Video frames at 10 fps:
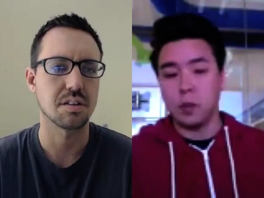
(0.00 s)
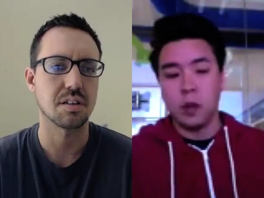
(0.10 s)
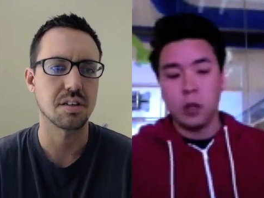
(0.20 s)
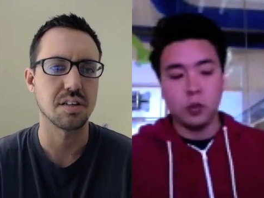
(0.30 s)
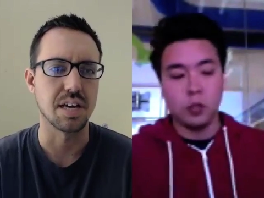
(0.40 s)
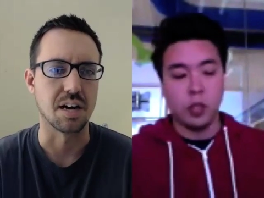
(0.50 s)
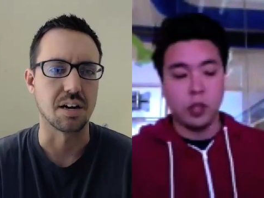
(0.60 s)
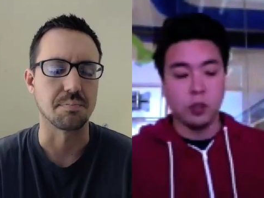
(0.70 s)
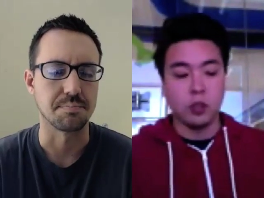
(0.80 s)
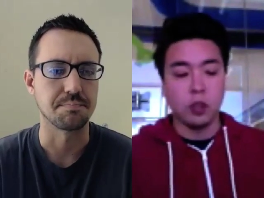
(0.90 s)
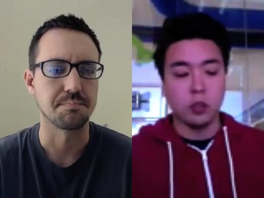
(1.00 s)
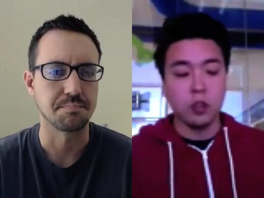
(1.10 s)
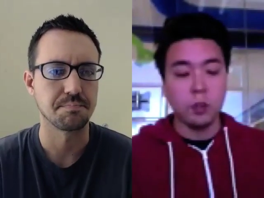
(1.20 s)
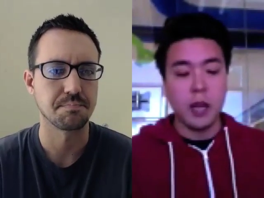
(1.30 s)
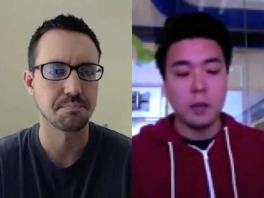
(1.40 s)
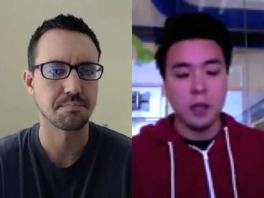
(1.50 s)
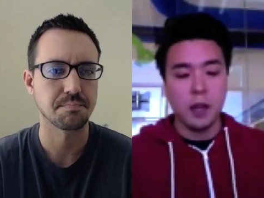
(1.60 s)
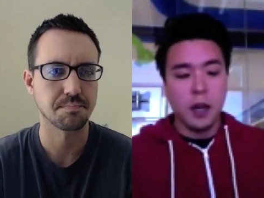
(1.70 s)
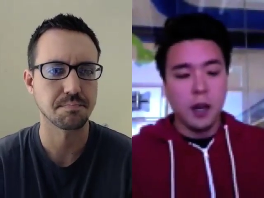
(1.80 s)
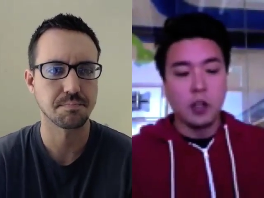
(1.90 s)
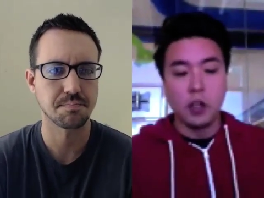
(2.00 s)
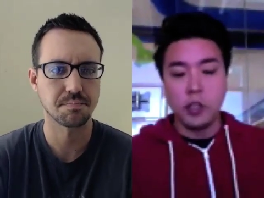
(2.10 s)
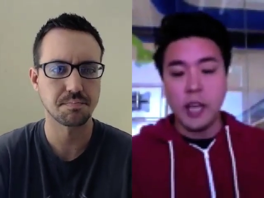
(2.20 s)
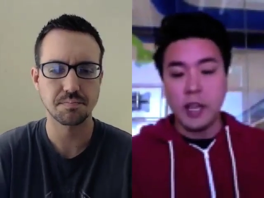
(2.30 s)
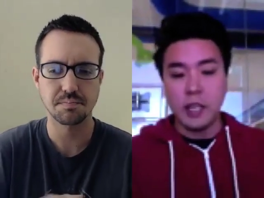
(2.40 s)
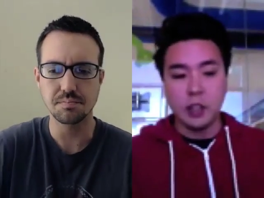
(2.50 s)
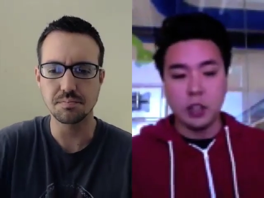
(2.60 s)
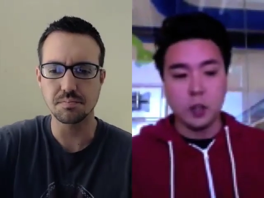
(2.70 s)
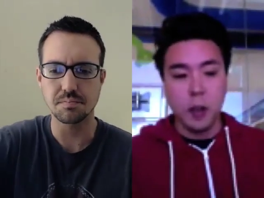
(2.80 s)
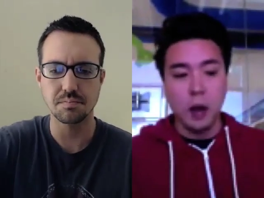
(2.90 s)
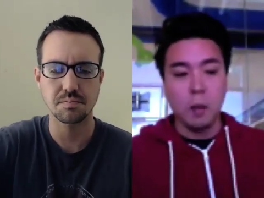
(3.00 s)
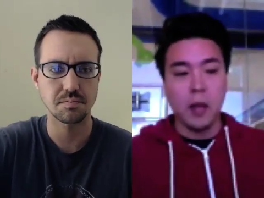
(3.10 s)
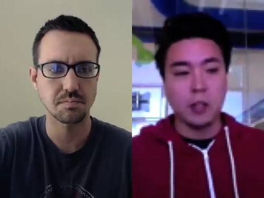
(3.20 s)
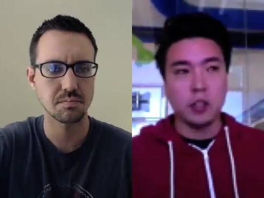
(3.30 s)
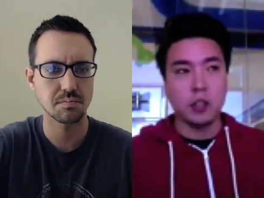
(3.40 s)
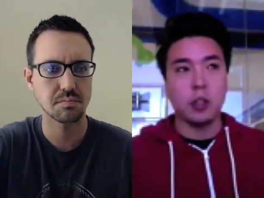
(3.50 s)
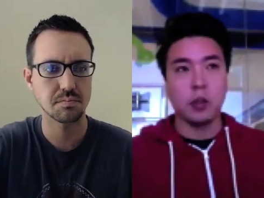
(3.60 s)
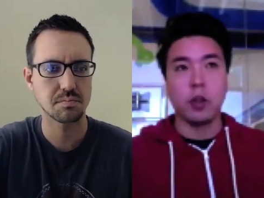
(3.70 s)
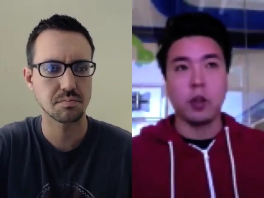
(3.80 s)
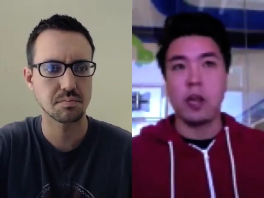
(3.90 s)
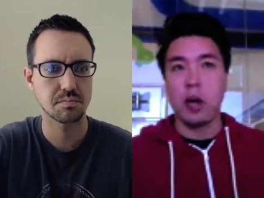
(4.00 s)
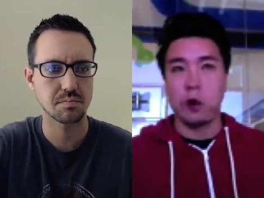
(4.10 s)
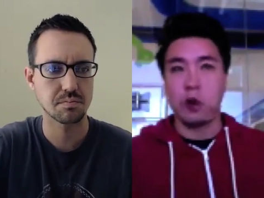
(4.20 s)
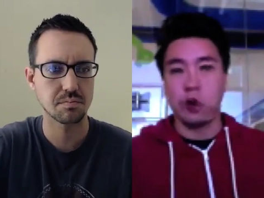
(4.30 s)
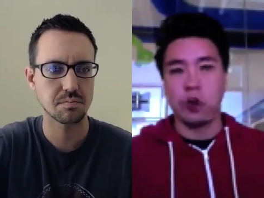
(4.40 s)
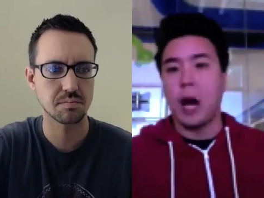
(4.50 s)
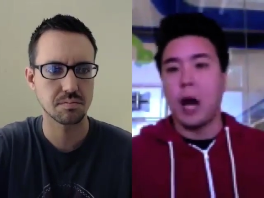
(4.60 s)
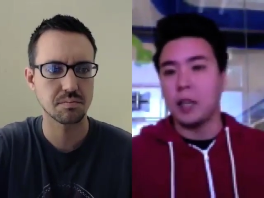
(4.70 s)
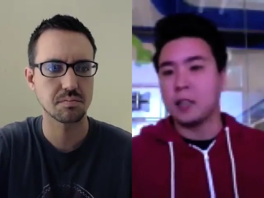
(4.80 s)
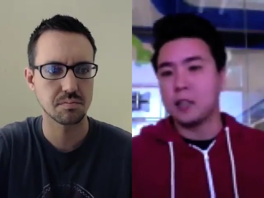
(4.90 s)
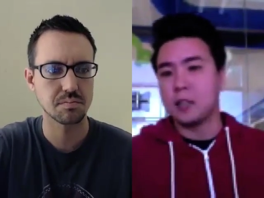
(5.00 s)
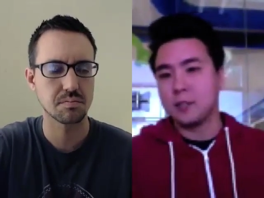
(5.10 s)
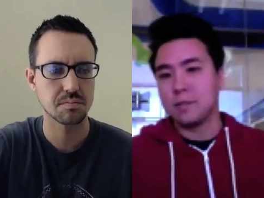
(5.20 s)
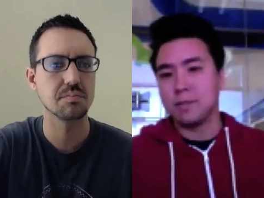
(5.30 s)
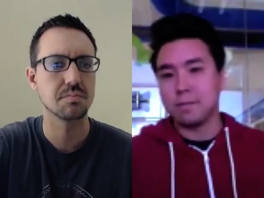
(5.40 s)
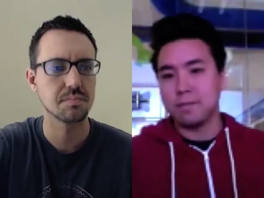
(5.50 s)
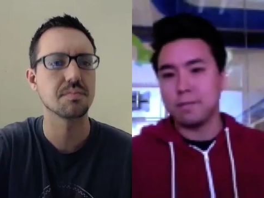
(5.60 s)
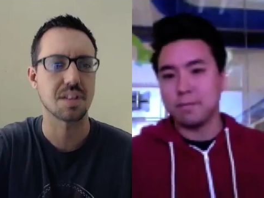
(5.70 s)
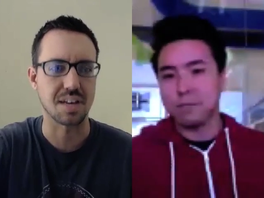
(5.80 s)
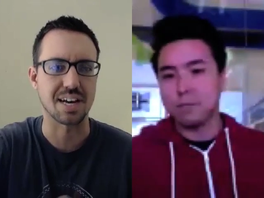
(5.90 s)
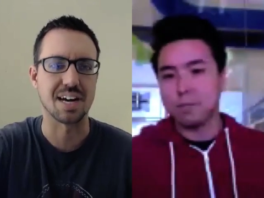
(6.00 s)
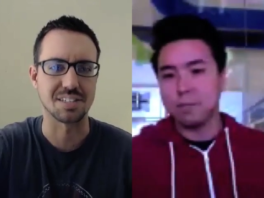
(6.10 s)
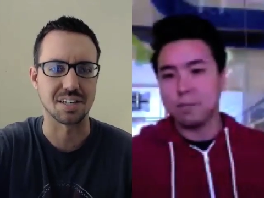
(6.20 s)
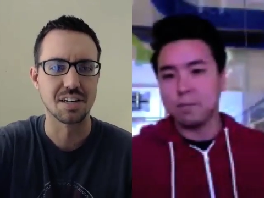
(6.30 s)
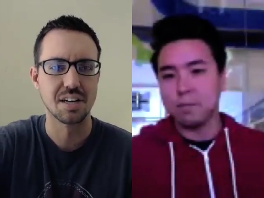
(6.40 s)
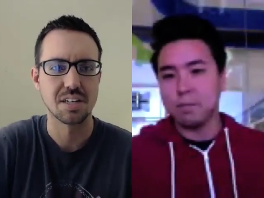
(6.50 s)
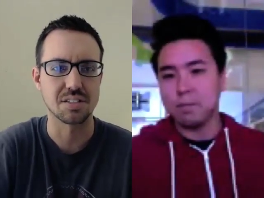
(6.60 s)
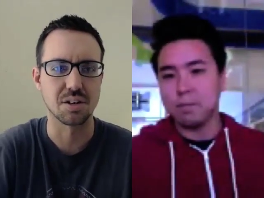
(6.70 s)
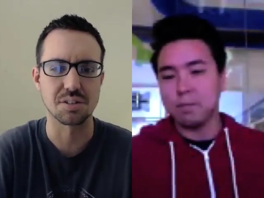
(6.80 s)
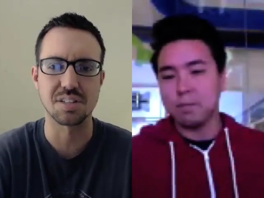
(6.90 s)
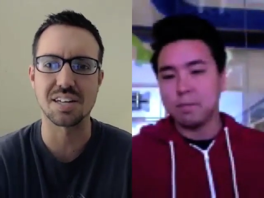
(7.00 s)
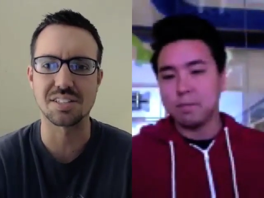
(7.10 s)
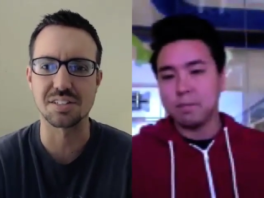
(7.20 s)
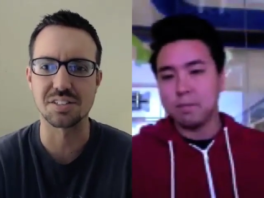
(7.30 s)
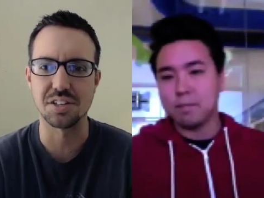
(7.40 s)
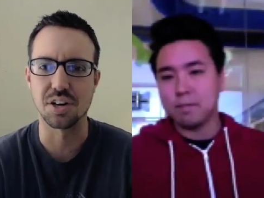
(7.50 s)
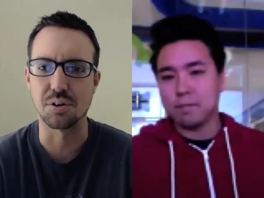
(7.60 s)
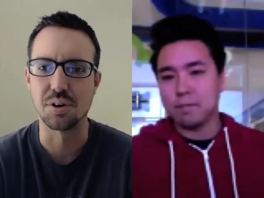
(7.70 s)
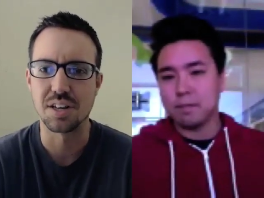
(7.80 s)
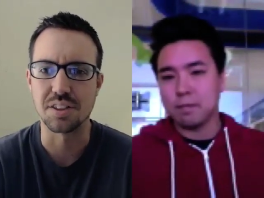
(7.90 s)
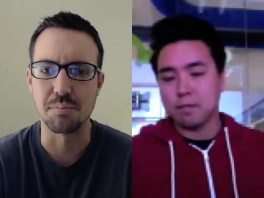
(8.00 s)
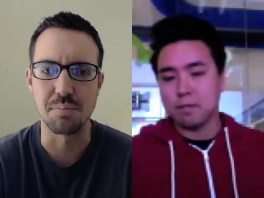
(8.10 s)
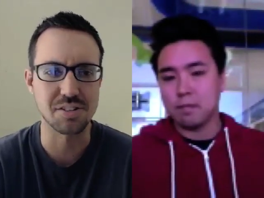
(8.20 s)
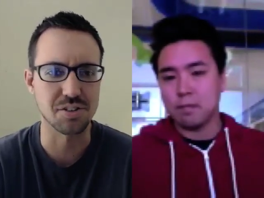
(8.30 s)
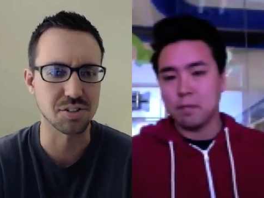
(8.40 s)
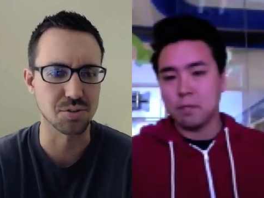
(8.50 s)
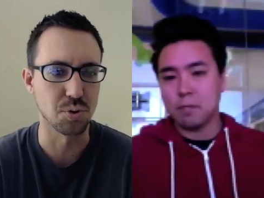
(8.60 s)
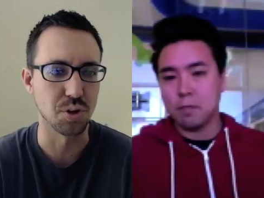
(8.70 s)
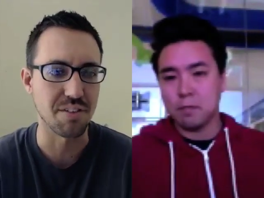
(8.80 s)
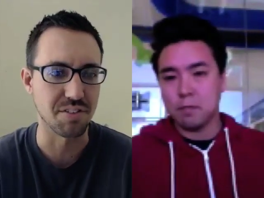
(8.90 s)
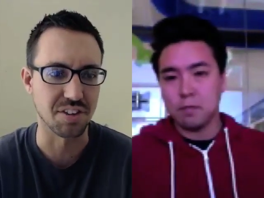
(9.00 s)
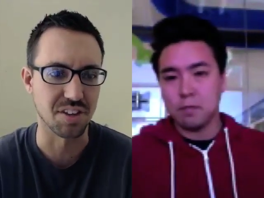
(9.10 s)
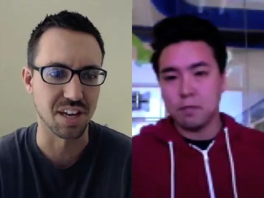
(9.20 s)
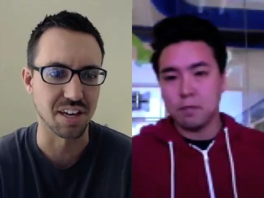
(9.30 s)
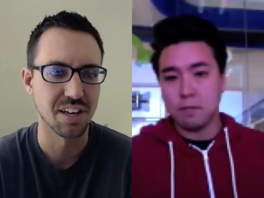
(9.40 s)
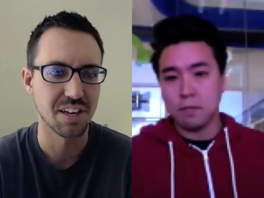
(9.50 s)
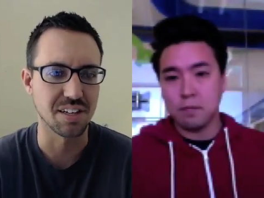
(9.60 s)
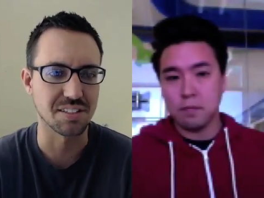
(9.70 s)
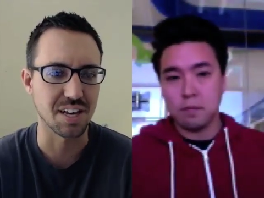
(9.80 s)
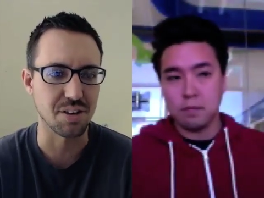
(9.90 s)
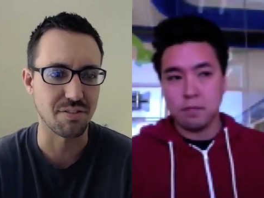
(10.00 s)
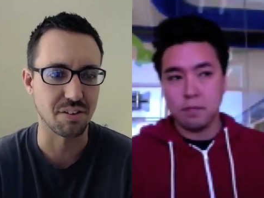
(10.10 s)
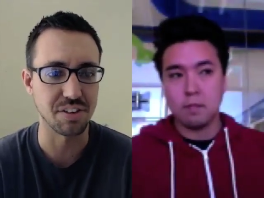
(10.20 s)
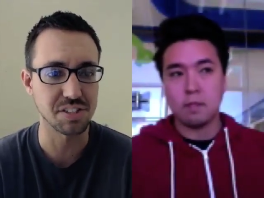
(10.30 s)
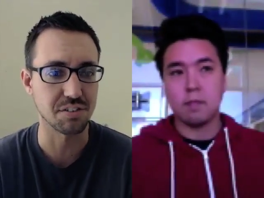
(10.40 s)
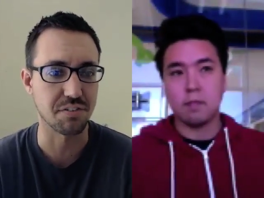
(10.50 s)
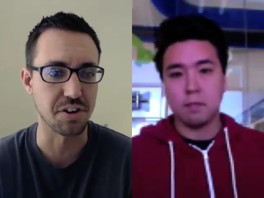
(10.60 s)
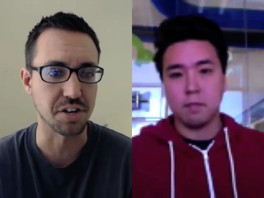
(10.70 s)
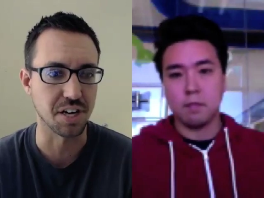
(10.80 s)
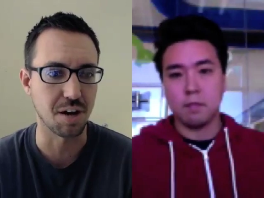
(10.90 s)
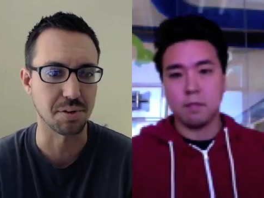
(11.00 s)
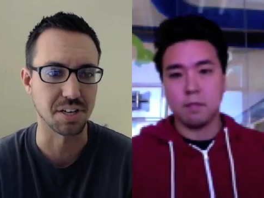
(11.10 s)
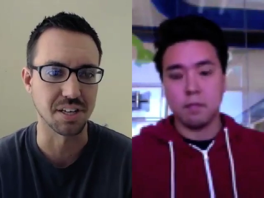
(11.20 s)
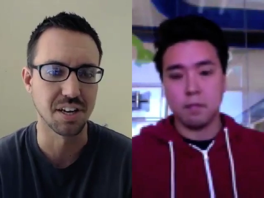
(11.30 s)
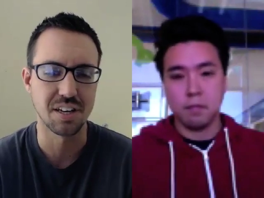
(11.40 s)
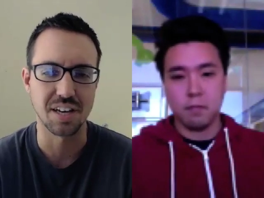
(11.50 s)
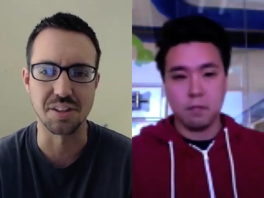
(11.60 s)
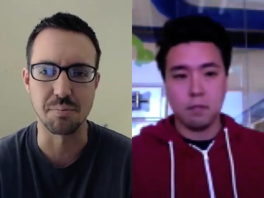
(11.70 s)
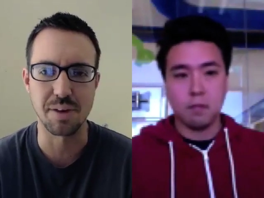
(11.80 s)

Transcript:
Speaker 1: to yeah. So sometimes good data is just about making sure you're looking at it with good eyes.
Speaker 2: I gotcha. So it's not just, you know, the metrics rule everything. It's that you have a vision for your company and the